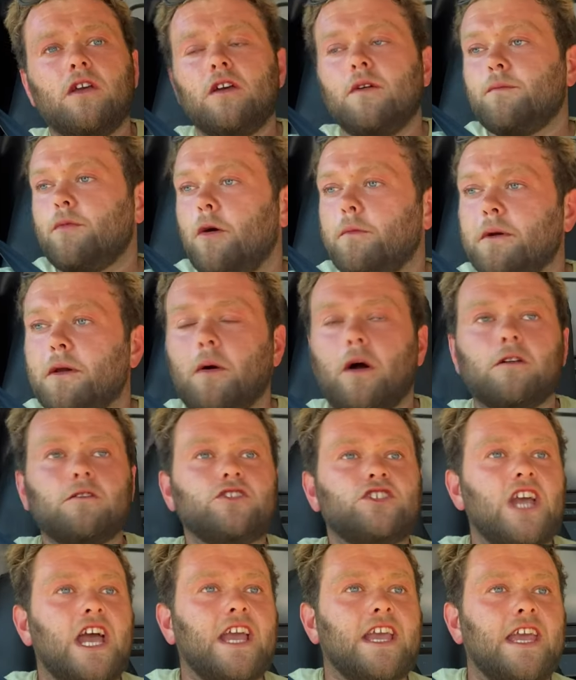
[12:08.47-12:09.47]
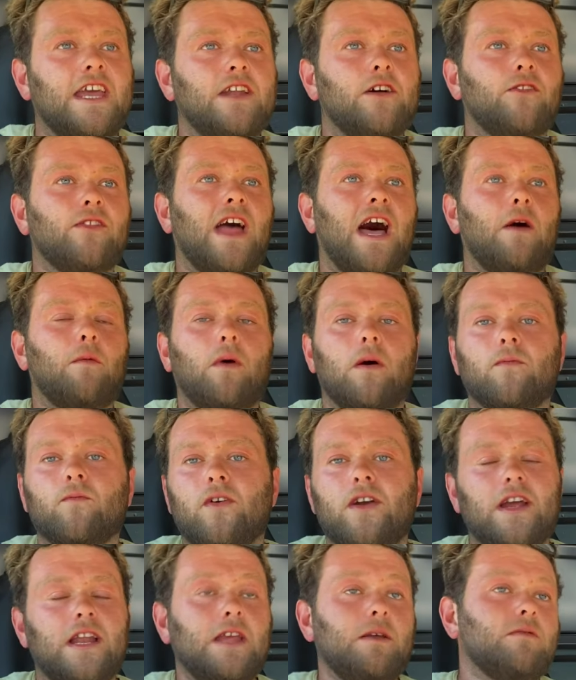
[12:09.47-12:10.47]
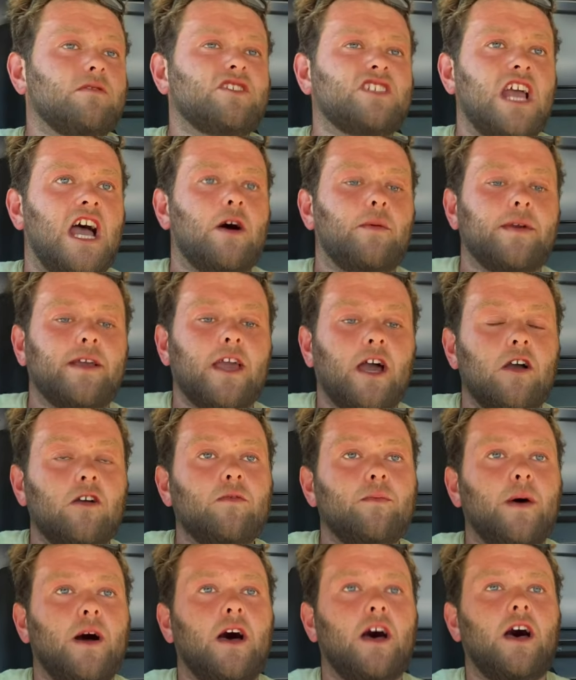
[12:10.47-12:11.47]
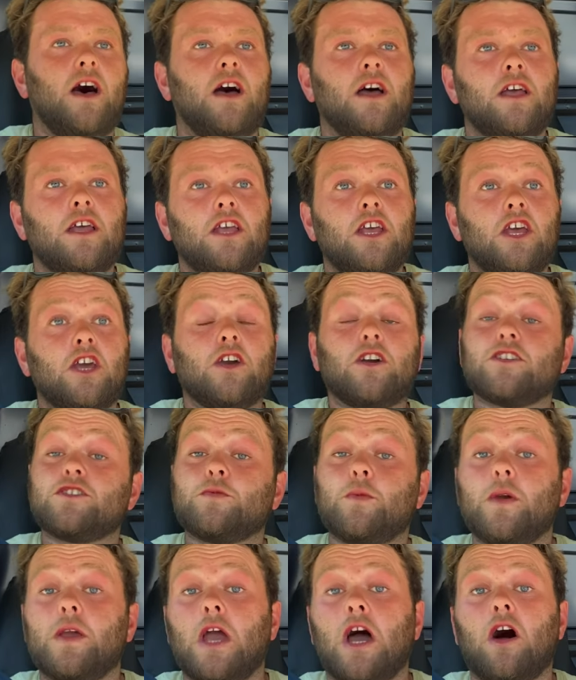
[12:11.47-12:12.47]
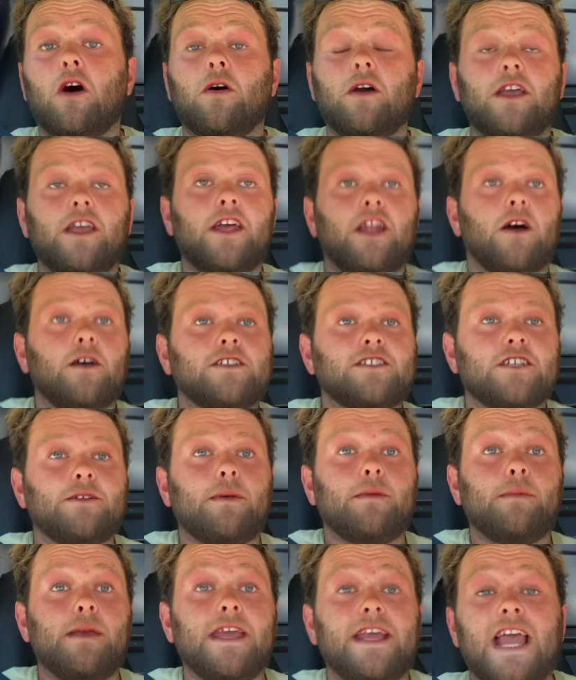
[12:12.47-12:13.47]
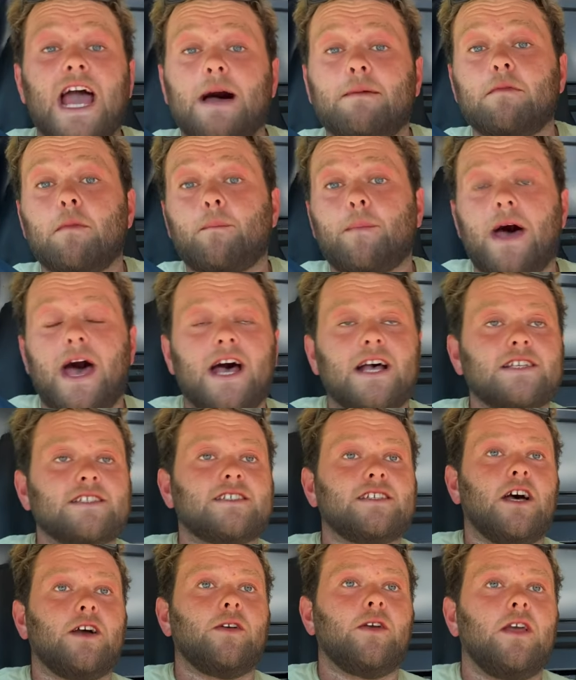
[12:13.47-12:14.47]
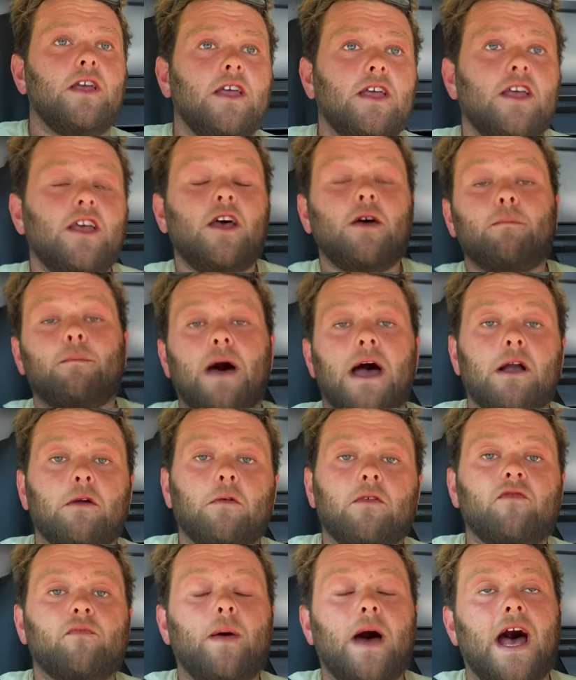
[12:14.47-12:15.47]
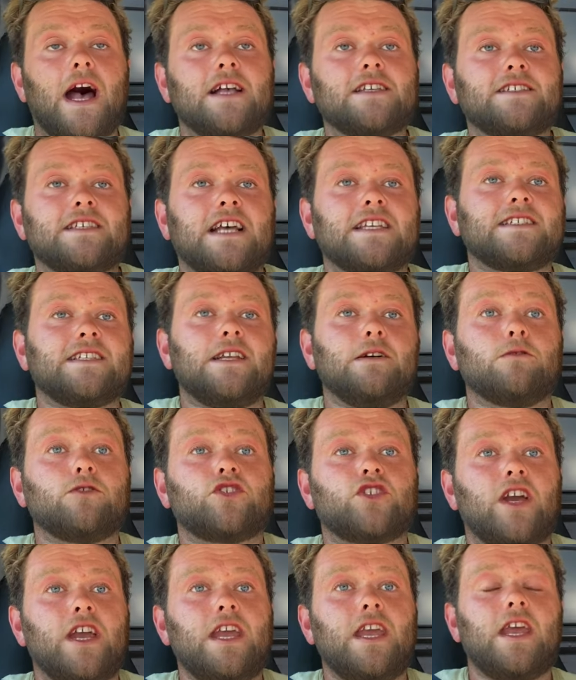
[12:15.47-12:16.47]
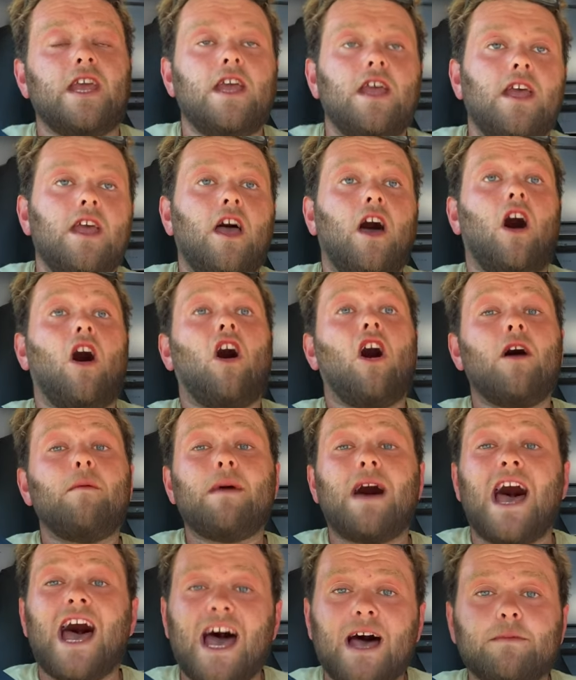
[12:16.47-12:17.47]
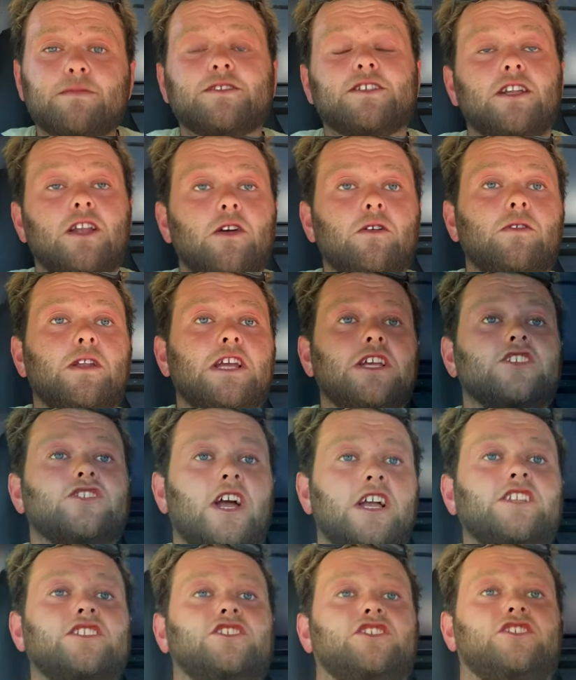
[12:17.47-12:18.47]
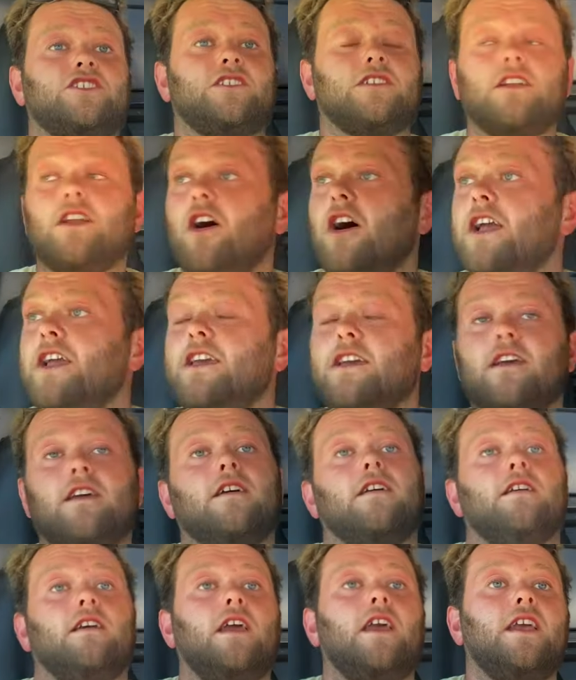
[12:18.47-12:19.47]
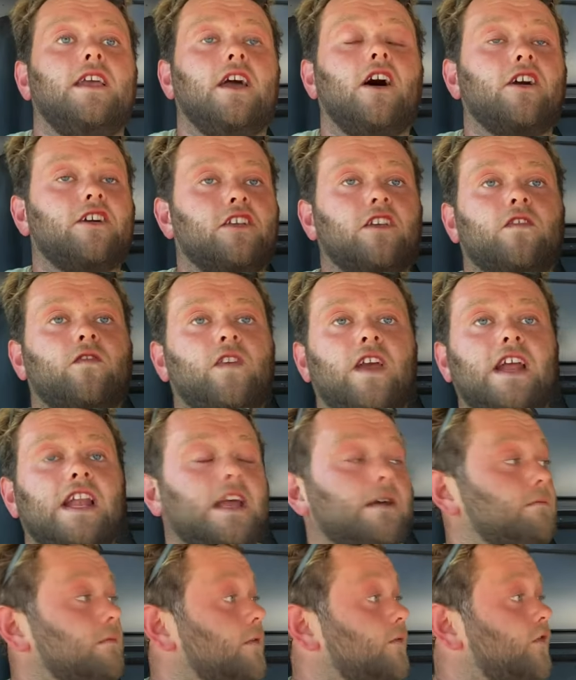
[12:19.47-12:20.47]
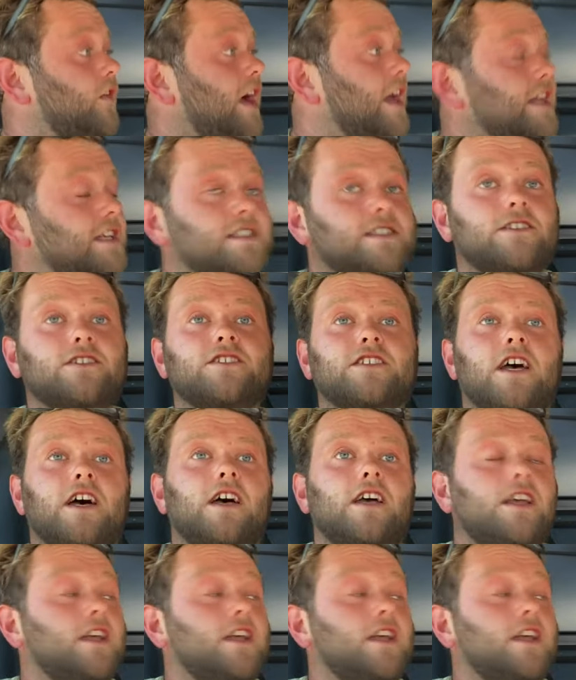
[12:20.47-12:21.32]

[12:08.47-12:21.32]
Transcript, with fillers: probably won't check in on that one really we'll see how we go but because uh, we are you know it's going to be me cam and pat so back with pat so that's a little treat i'm absolutely drenched like i can just feel it in my face because uh,